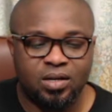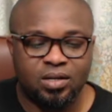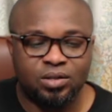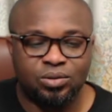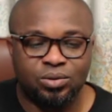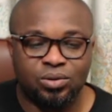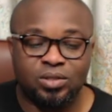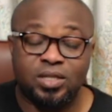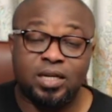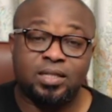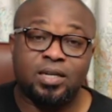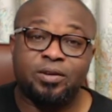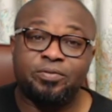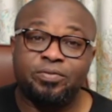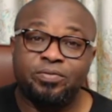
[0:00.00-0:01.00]
those that
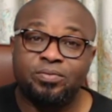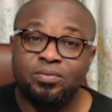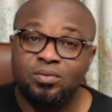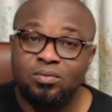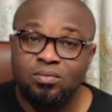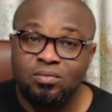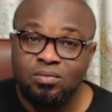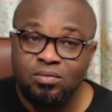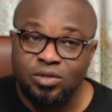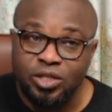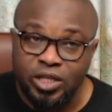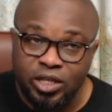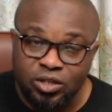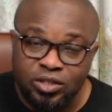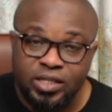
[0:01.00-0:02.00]
have
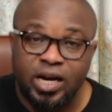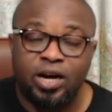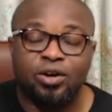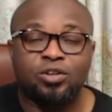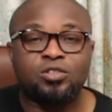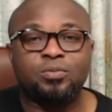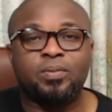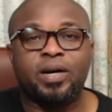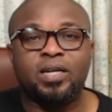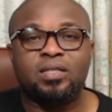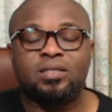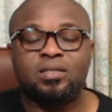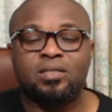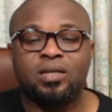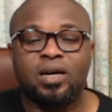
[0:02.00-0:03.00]
killed their
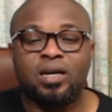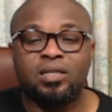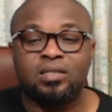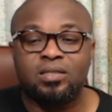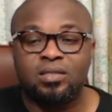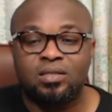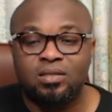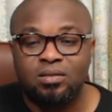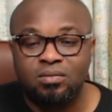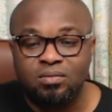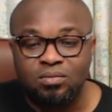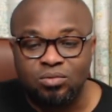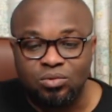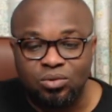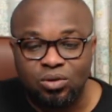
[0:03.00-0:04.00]
husbands and
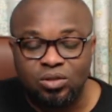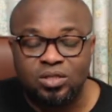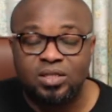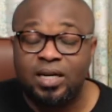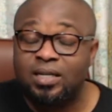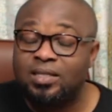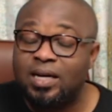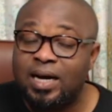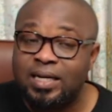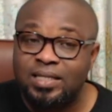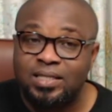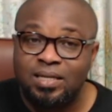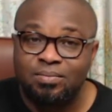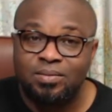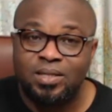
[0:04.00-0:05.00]
those that
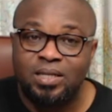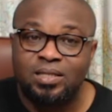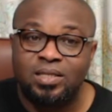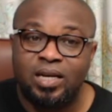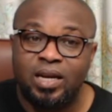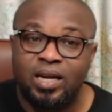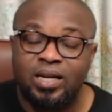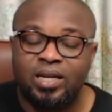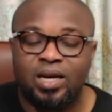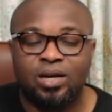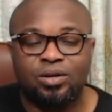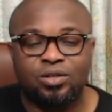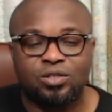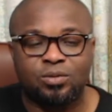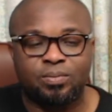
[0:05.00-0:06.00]
attempted killing their
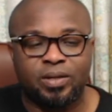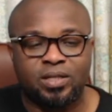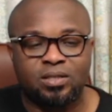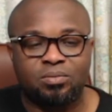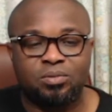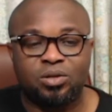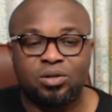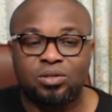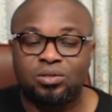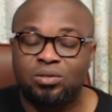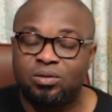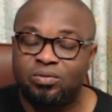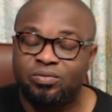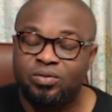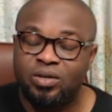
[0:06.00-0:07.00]
husbands because
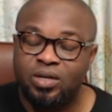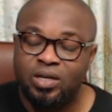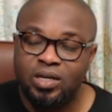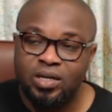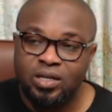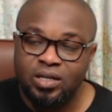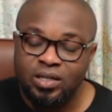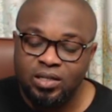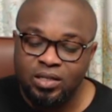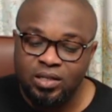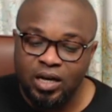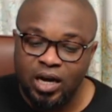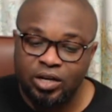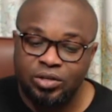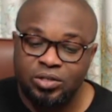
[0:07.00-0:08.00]
of
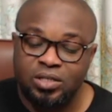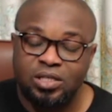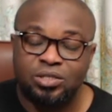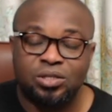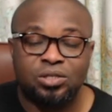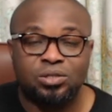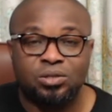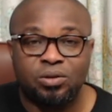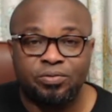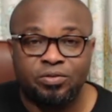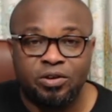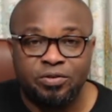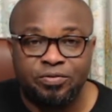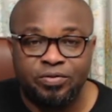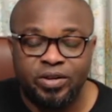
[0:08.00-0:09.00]
accusations of
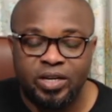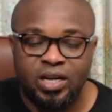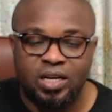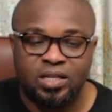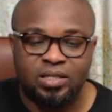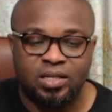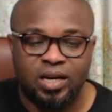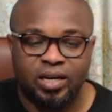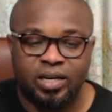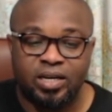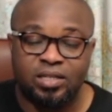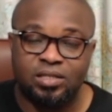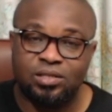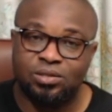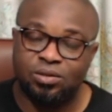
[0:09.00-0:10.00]
infidelity and
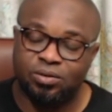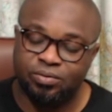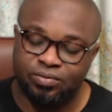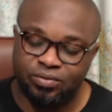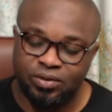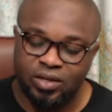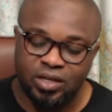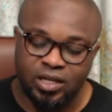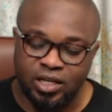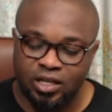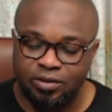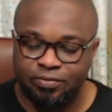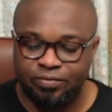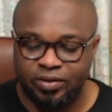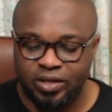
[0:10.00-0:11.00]
cases of
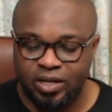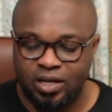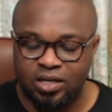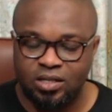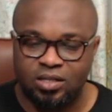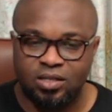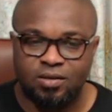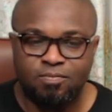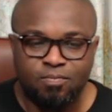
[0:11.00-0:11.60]
infidelity.